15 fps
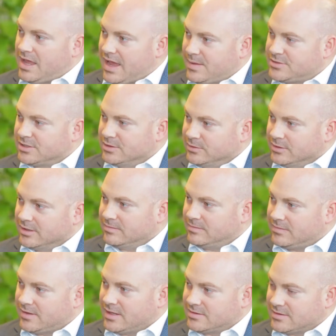absolutely.
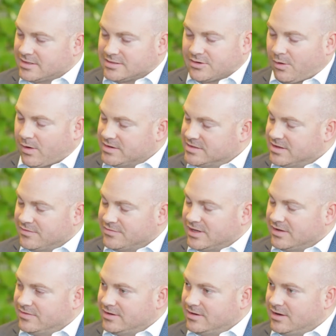That's great stuff,
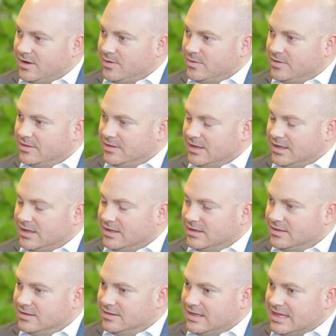David. You know,
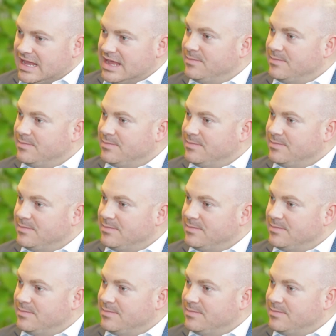the